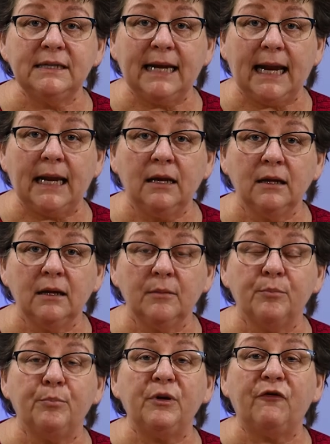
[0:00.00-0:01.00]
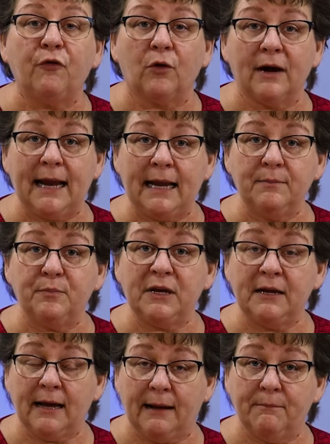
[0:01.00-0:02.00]
day before 8
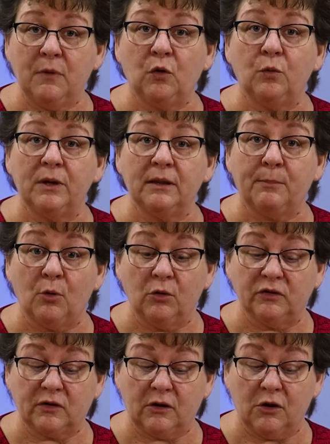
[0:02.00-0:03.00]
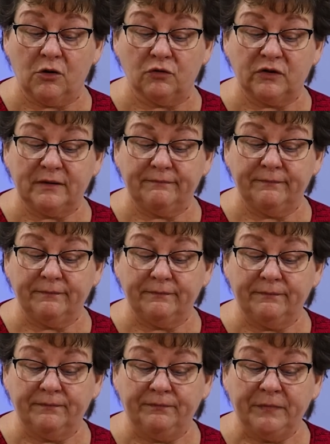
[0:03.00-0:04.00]
p.m. when the polls close.
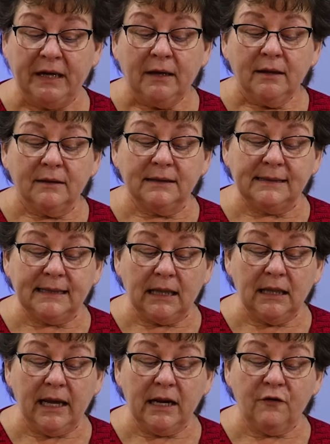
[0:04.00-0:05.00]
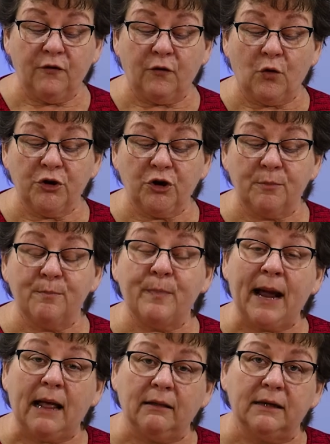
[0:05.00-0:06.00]
The deadline for your
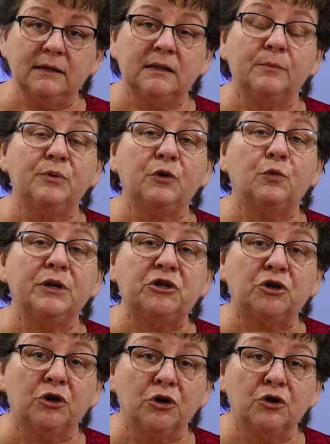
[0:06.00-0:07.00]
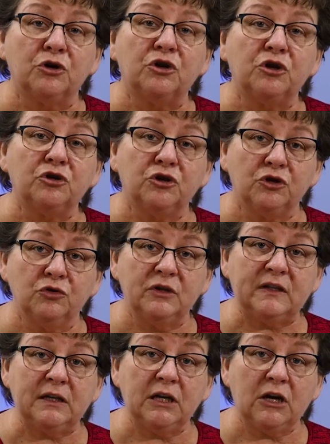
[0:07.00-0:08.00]
ballot to be returned to
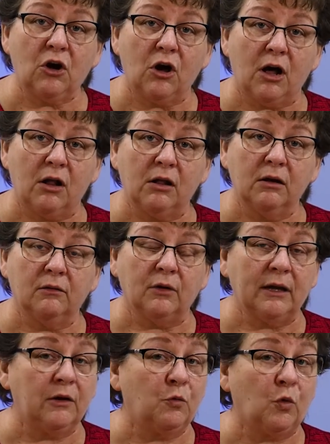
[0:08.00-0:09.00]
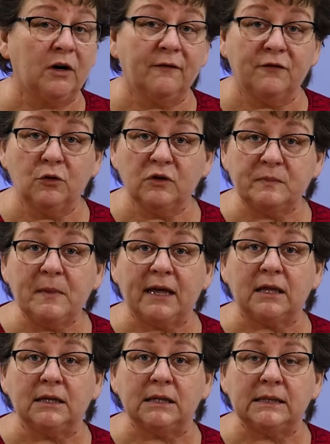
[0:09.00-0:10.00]
City Hall in one of those
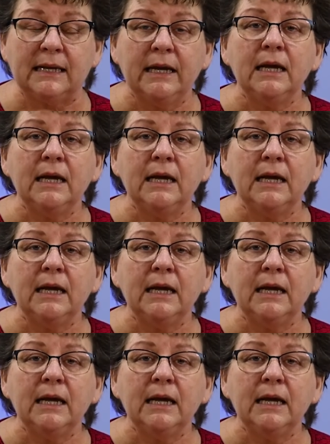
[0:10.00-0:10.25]
methods